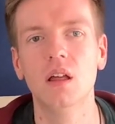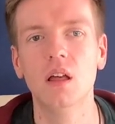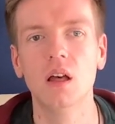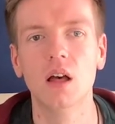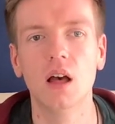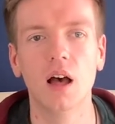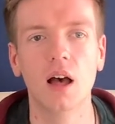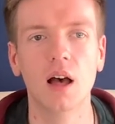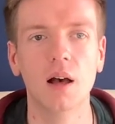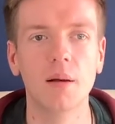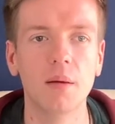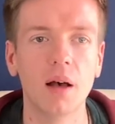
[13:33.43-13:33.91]

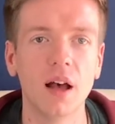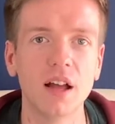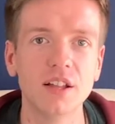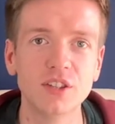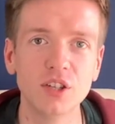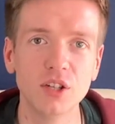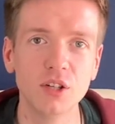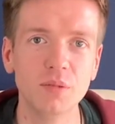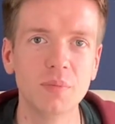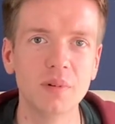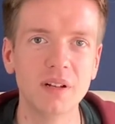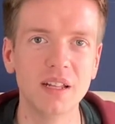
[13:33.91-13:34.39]
I
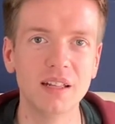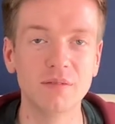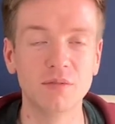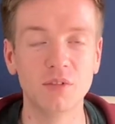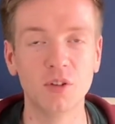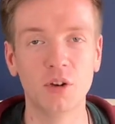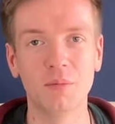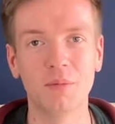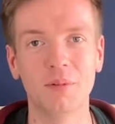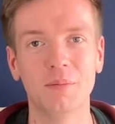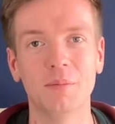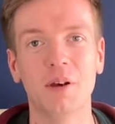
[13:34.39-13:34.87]
do believe,
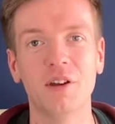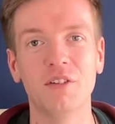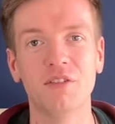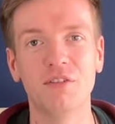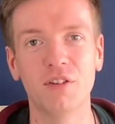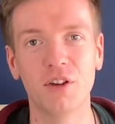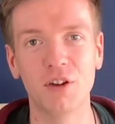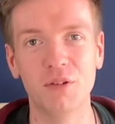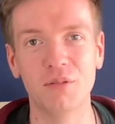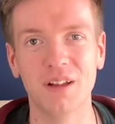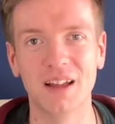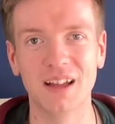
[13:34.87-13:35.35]
not my
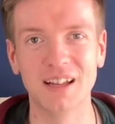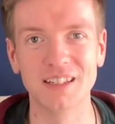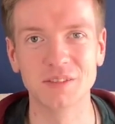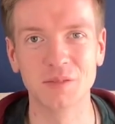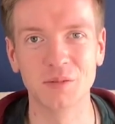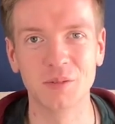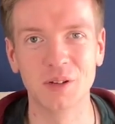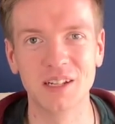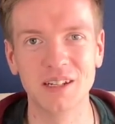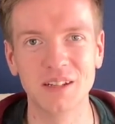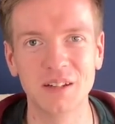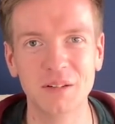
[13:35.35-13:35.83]
phone has
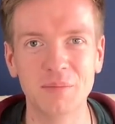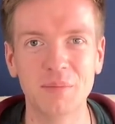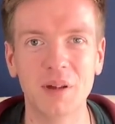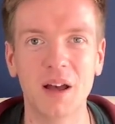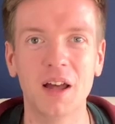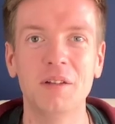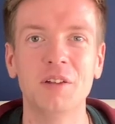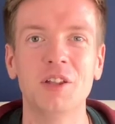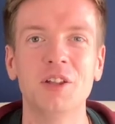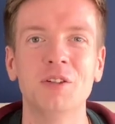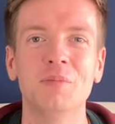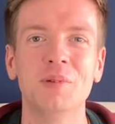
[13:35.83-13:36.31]
one, but
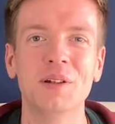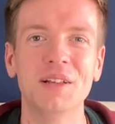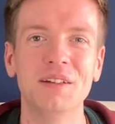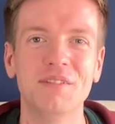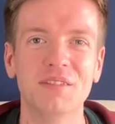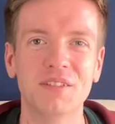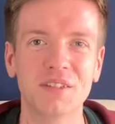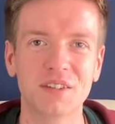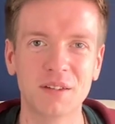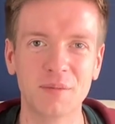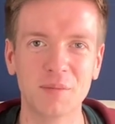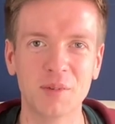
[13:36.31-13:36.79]
I do
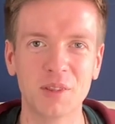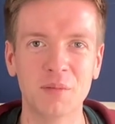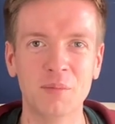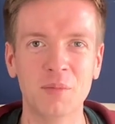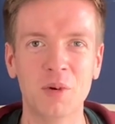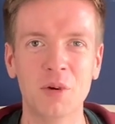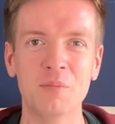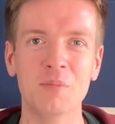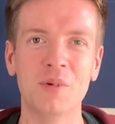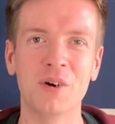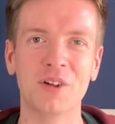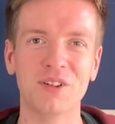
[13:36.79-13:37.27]
believe some of the
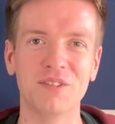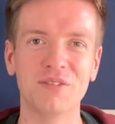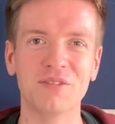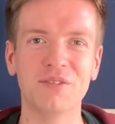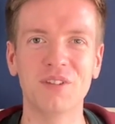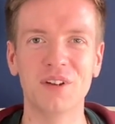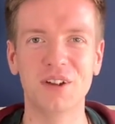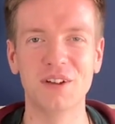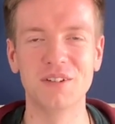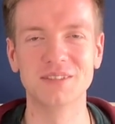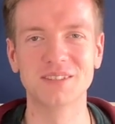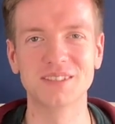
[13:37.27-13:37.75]
more modern
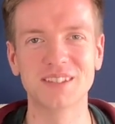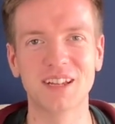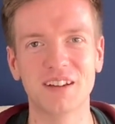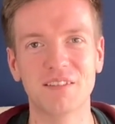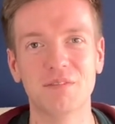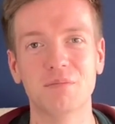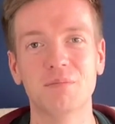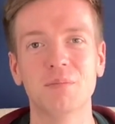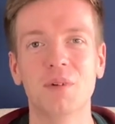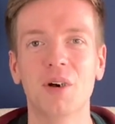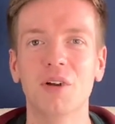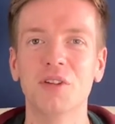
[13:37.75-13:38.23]
phones
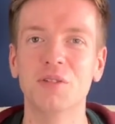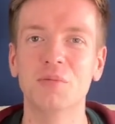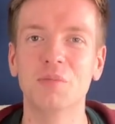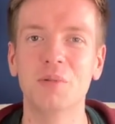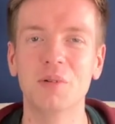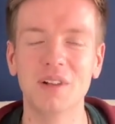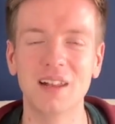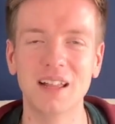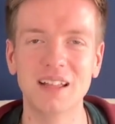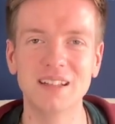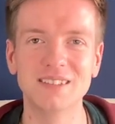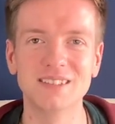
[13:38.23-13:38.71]
have multiple
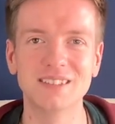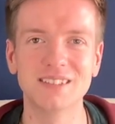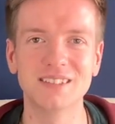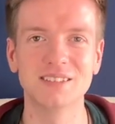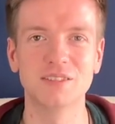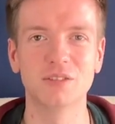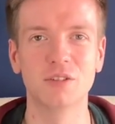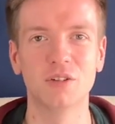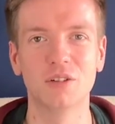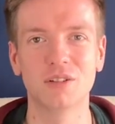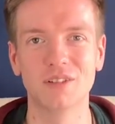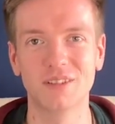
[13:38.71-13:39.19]
lenses
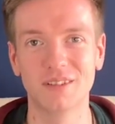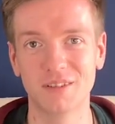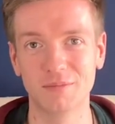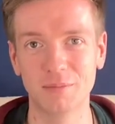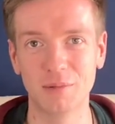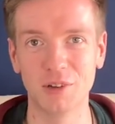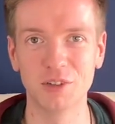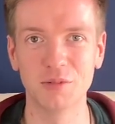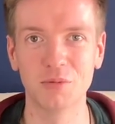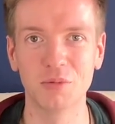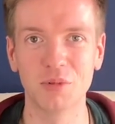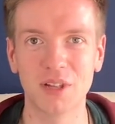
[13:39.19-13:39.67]
or
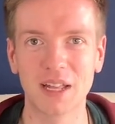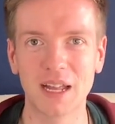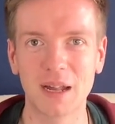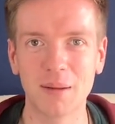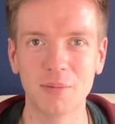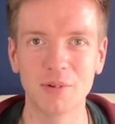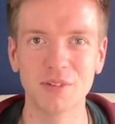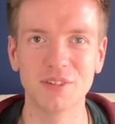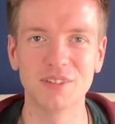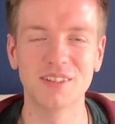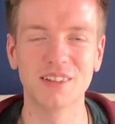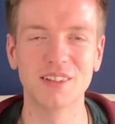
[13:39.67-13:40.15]
multiple
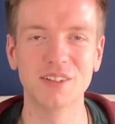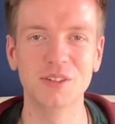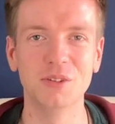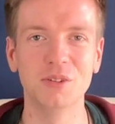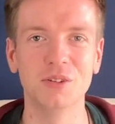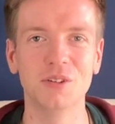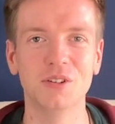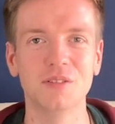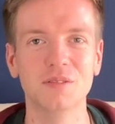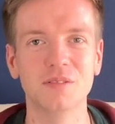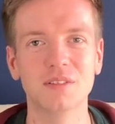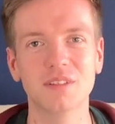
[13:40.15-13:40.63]
cameras that you
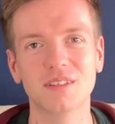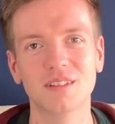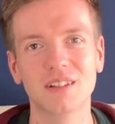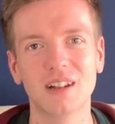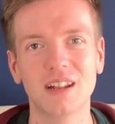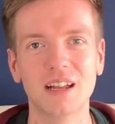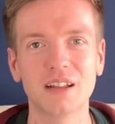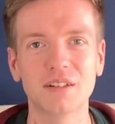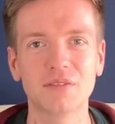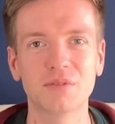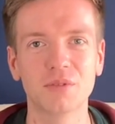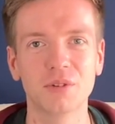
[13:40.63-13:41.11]
can
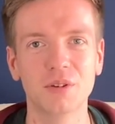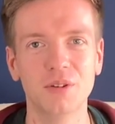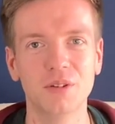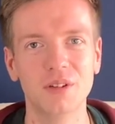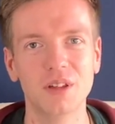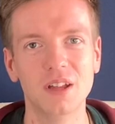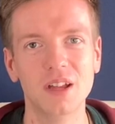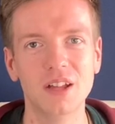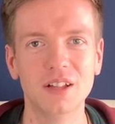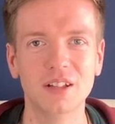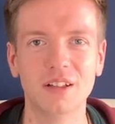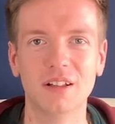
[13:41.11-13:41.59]
select through,
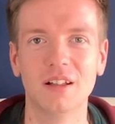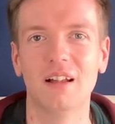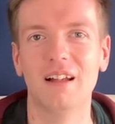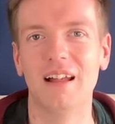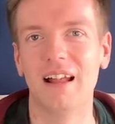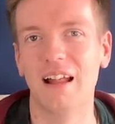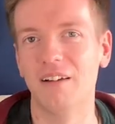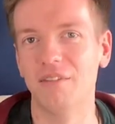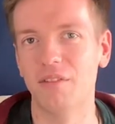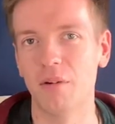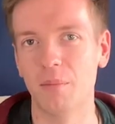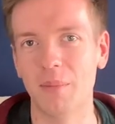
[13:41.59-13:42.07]

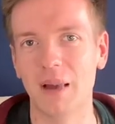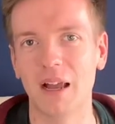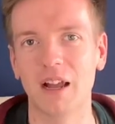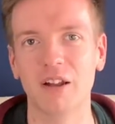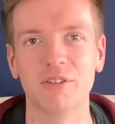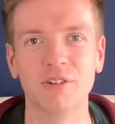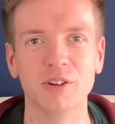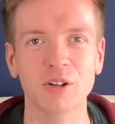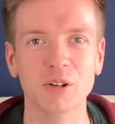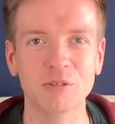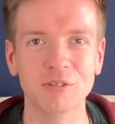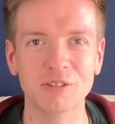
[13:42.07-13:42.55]
have a
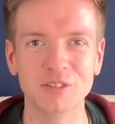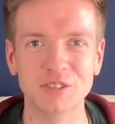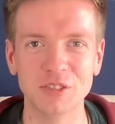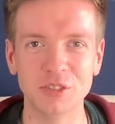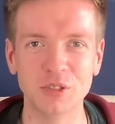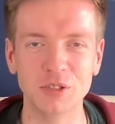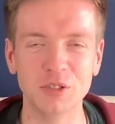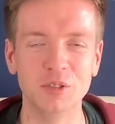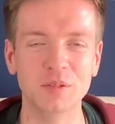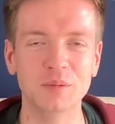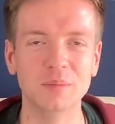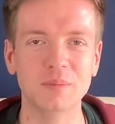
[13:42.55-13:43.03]
macro or a
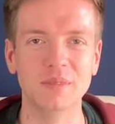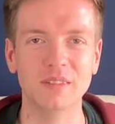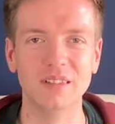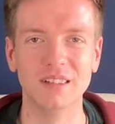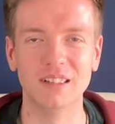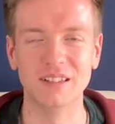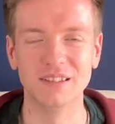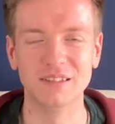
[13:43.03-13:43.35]
zoom,